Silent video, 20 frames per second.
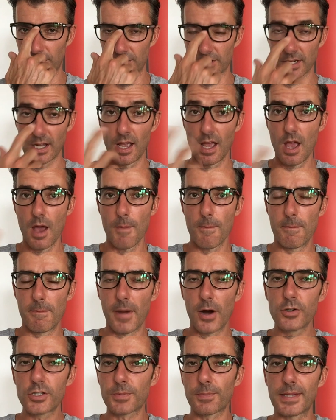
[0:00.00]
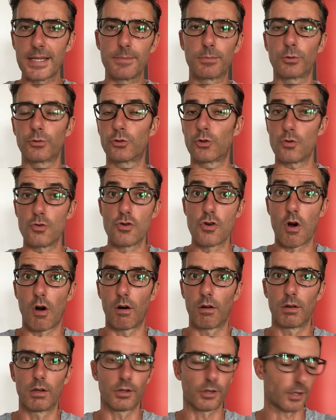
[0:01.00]
because most people do
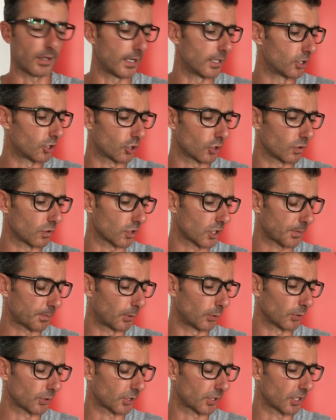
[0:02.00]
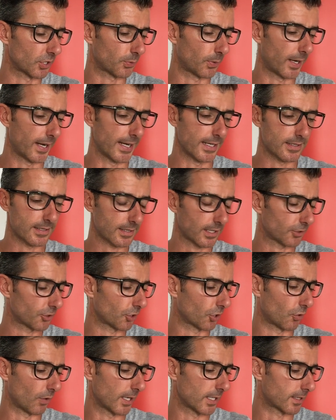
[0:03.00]
not look at endurance sports this way. It's such
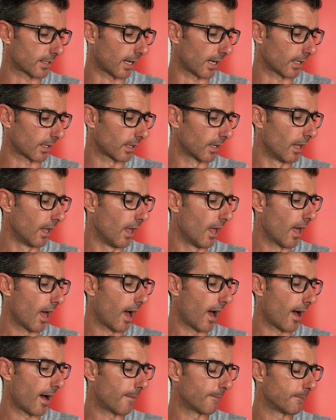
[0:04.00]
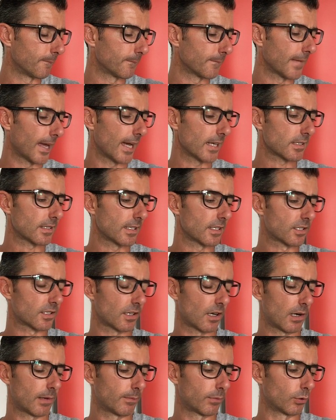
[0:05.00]
a great take. As an
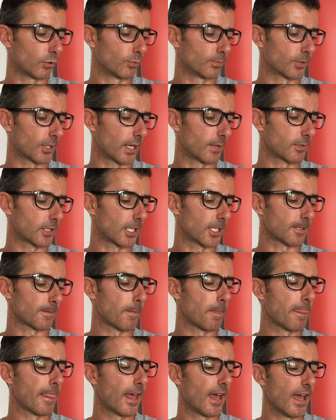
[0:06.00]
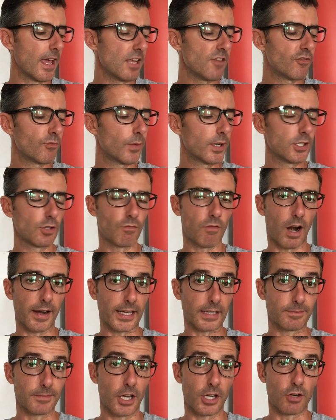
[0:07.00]
example, James says, even when you're
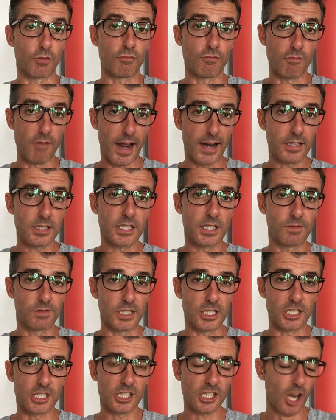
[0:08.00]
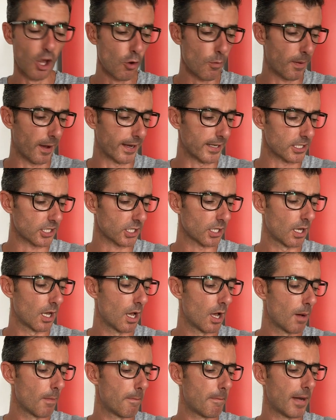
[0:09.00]
running at a relatively slow pace,
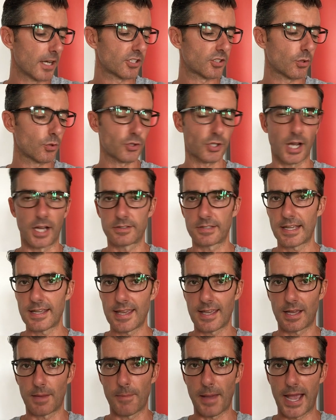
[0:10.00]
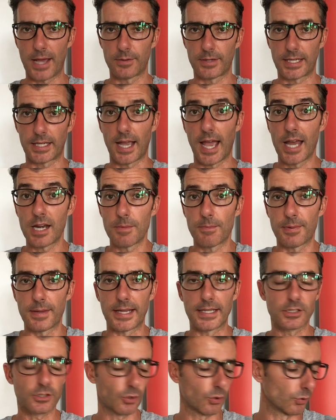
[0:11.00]
muscles are taking a pounding and are
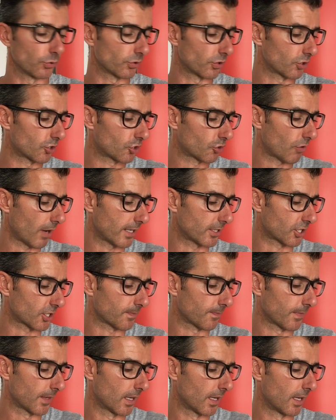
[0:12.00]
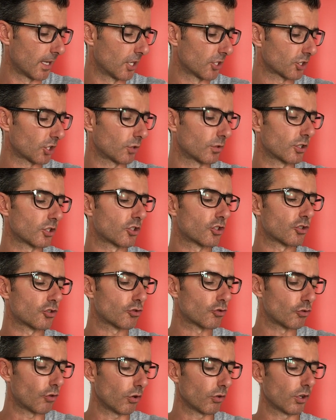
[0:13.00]
being torn to shreds. So the
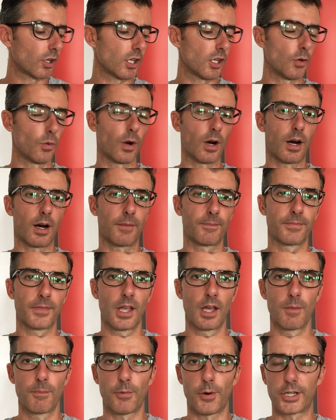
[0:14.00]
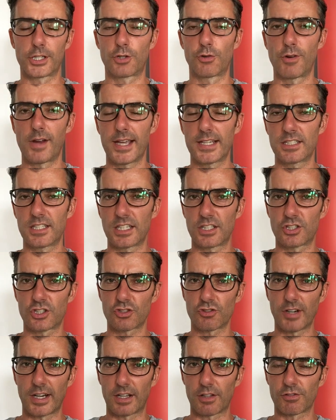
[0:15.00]
stronger you are, by creating
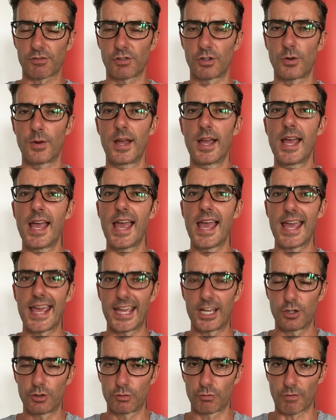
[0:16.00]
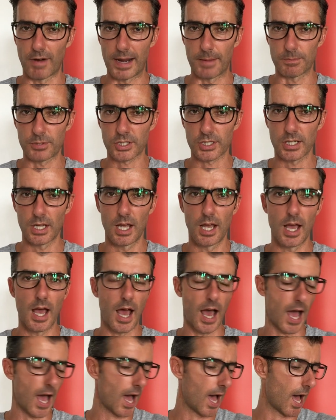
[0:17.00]
strength through hill reps,
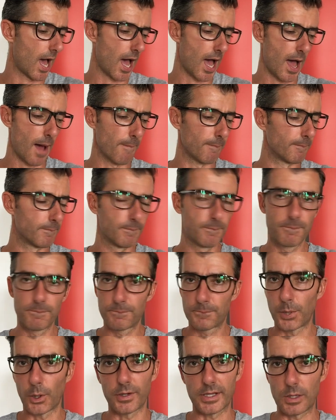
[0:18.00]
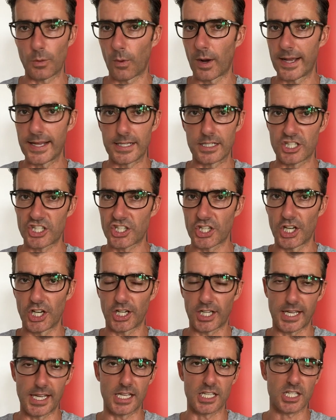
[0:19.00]
body weight
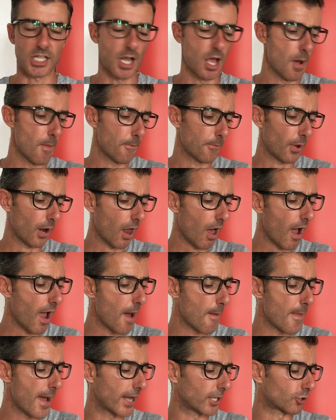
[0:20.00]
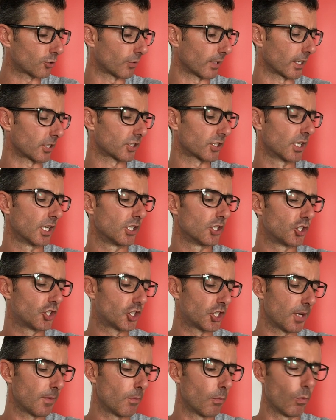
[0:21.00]
circuits, plyometrics,
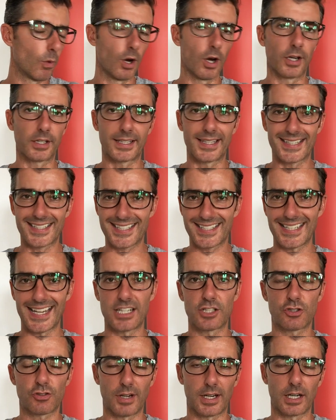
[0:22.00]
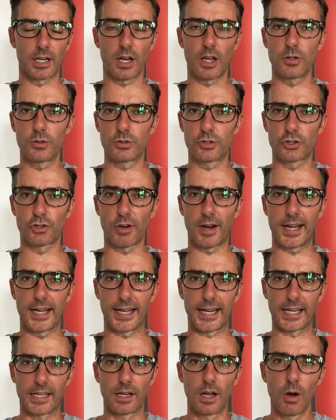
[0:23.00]
gym work, eccentric load
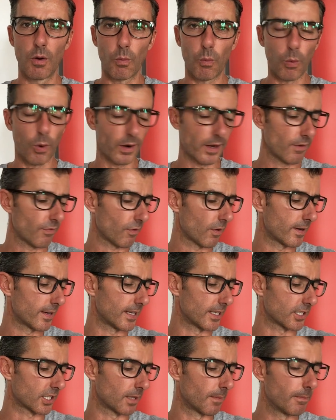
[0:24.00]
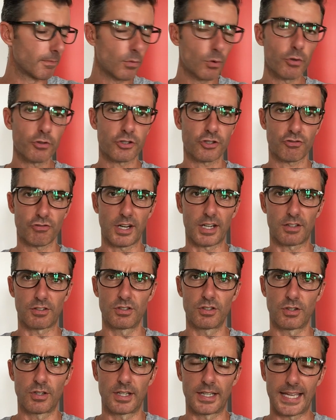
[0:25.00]
training, whatever it is, the more
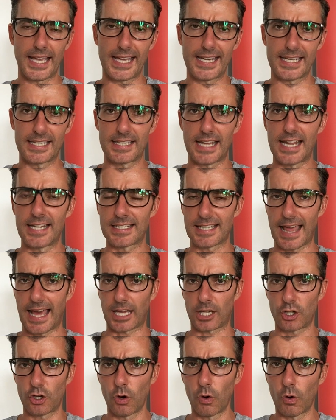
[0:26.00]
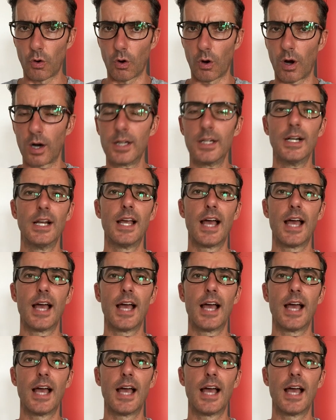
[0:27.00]
strength you can get into that core,